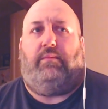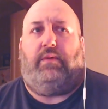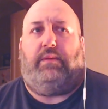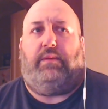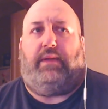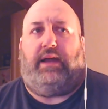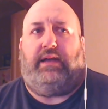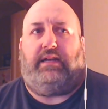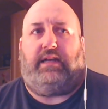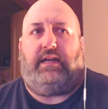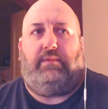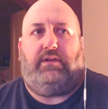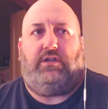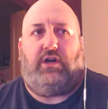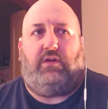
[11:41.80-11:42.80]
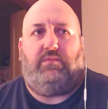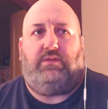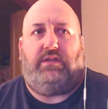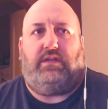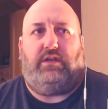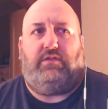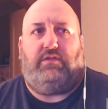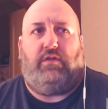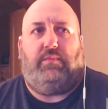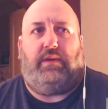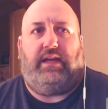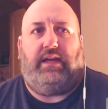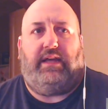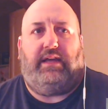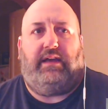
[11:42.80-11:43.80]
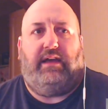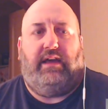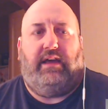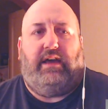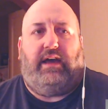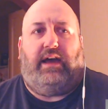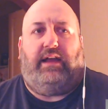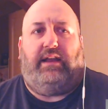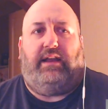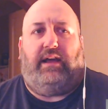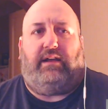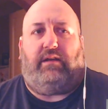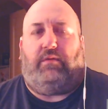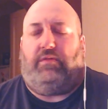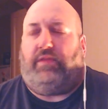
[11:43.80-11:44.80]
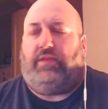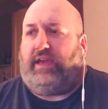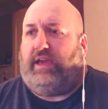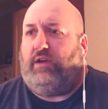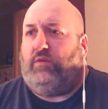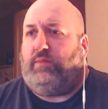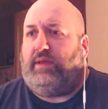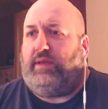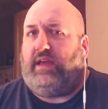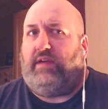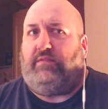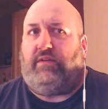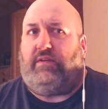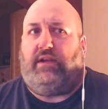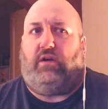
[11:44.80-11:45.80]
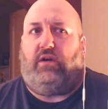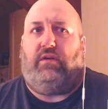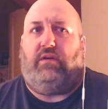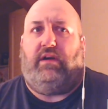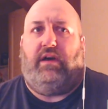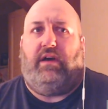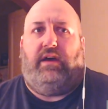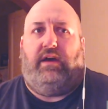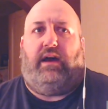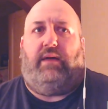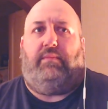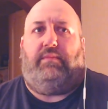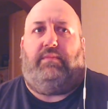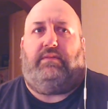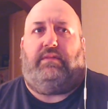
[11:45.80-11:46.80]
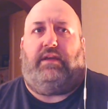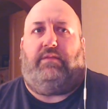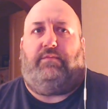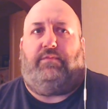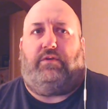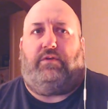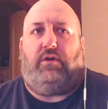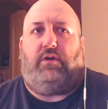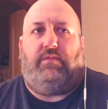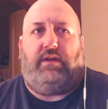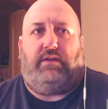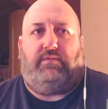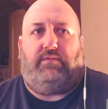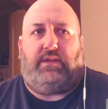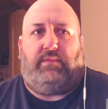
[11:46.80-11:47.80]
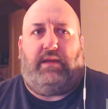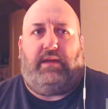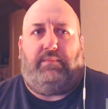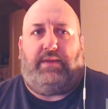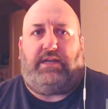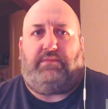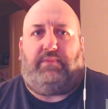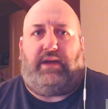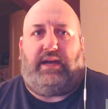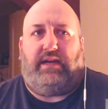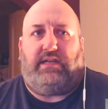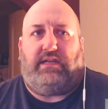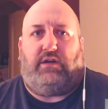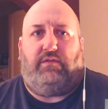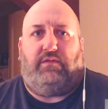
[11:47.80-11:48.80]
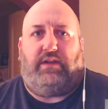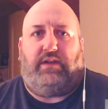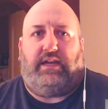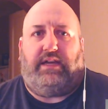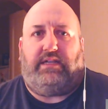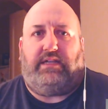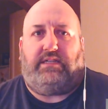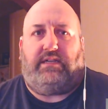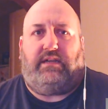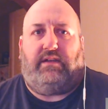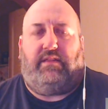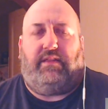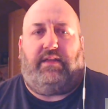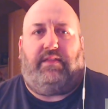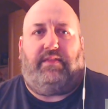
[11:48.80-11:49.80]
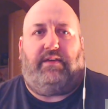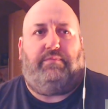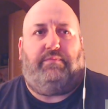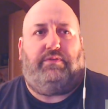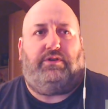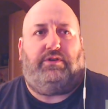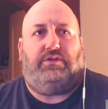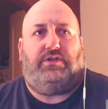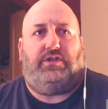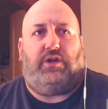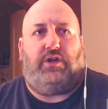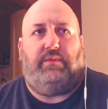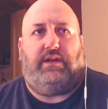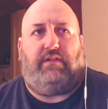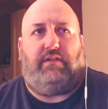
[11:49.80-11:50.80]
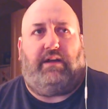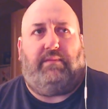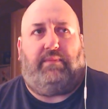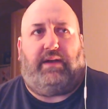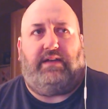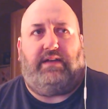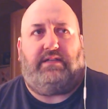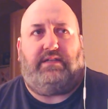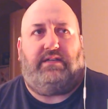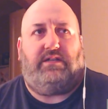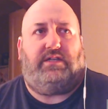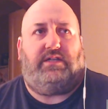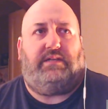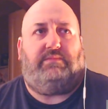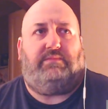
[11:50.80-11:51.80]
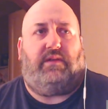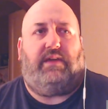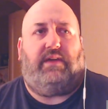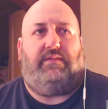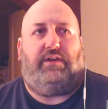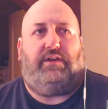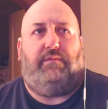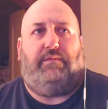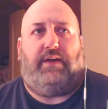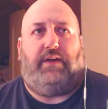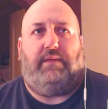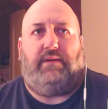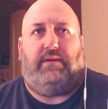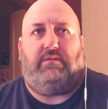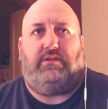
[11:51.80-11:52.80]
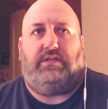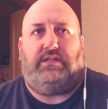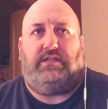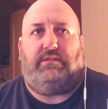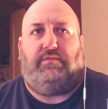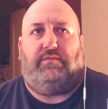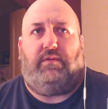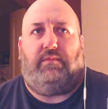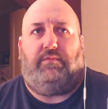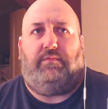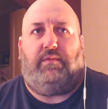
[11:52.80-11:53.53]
played a couple of times in the Europa League, and I don't think he'll be there very long. They've got rid of some of their best players over the years, and they've produced so many great players. And this seems like they have a conveyor belt system for